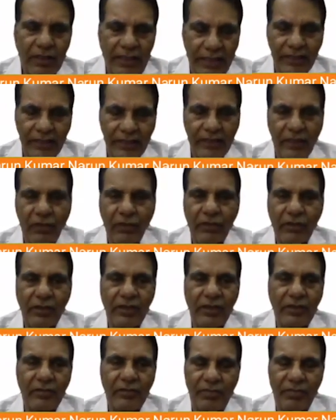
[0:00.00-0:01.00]

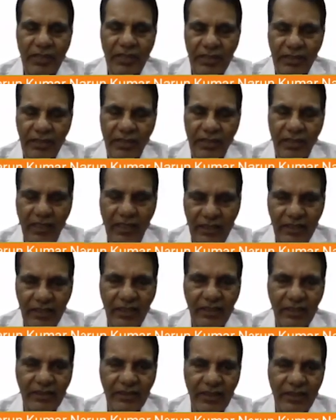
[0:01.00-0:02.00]
intraocular pressure
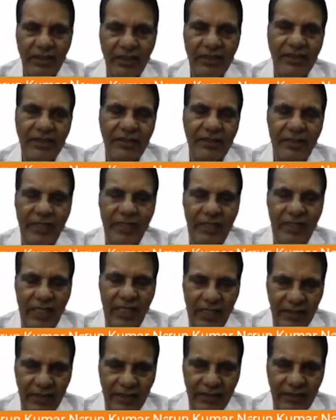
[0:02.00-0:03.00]
reduction is the main
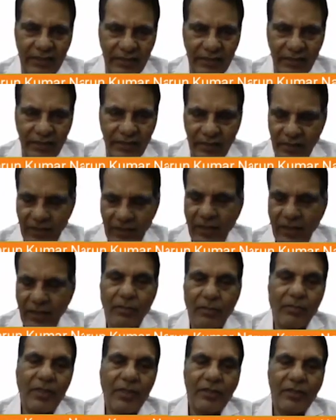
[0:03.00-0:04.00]
target.
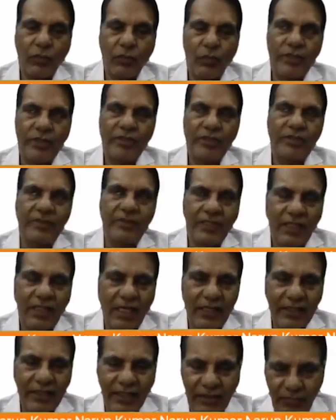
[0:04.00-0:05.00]
But whatever
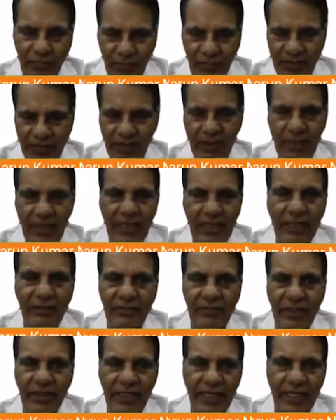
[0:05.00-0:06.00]
target pressure I
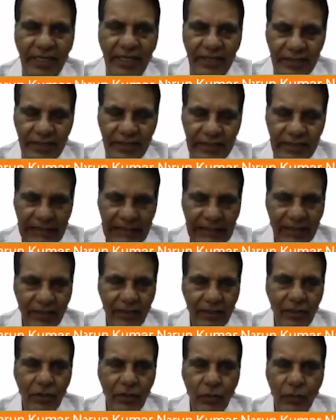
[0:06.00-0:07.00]
have attained,
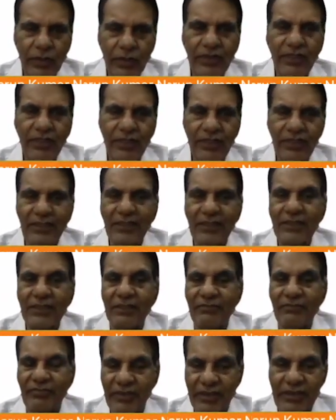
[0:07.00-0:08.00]
whether it is
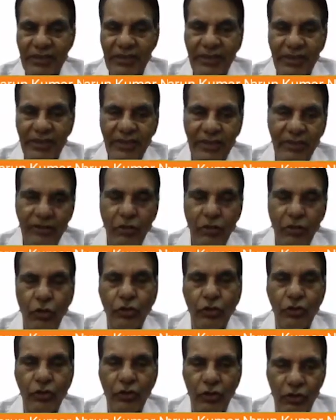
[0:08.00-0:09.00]
sufficient
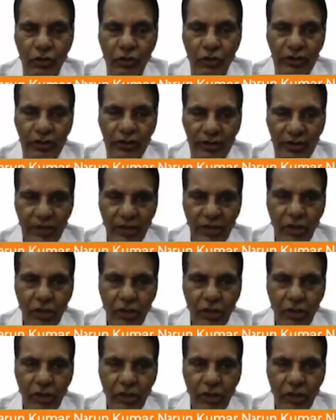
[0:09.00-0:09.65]
or not,